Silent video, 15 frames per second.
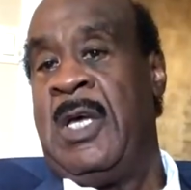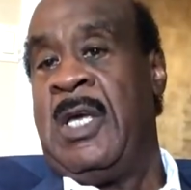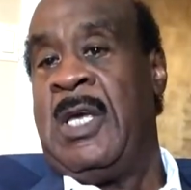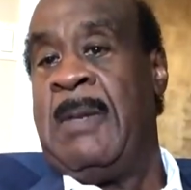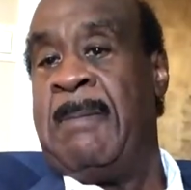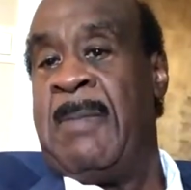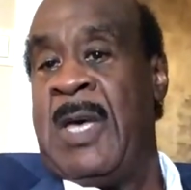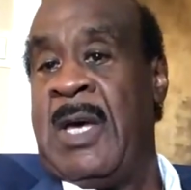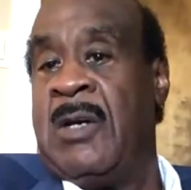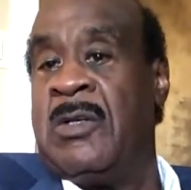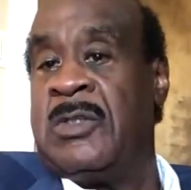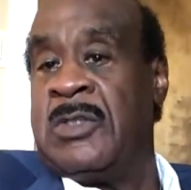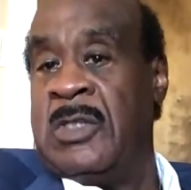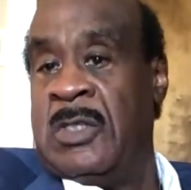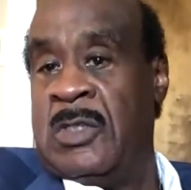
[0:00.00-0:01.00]
in
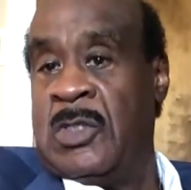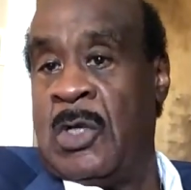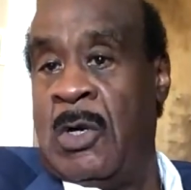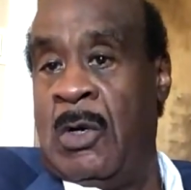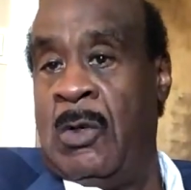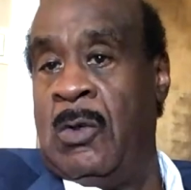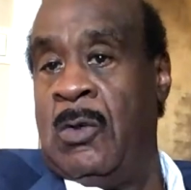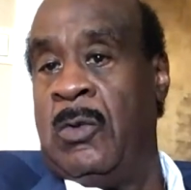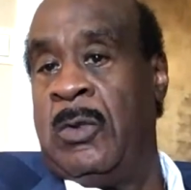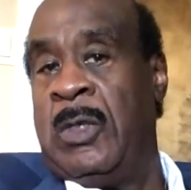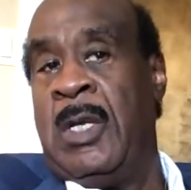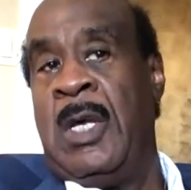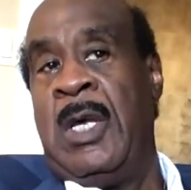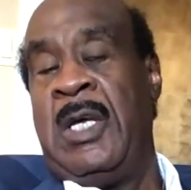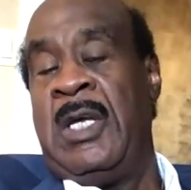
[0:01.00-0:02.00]
manners and in tone
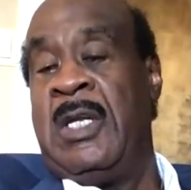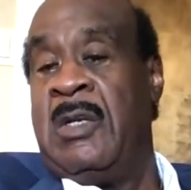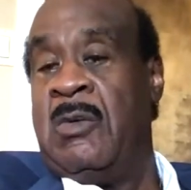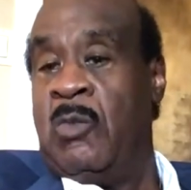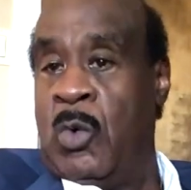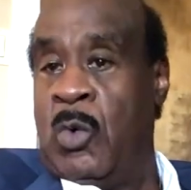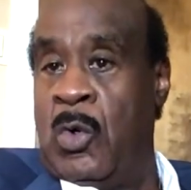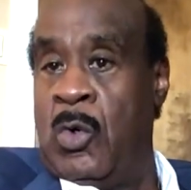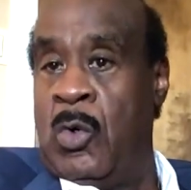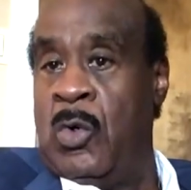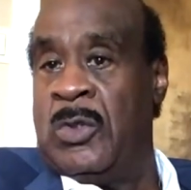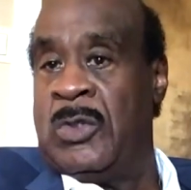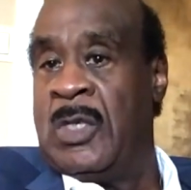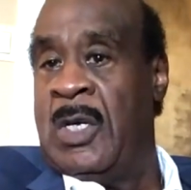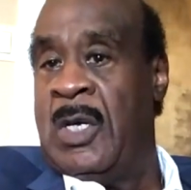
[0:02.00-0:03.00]
and in
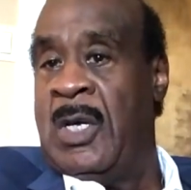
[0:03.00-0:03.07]
words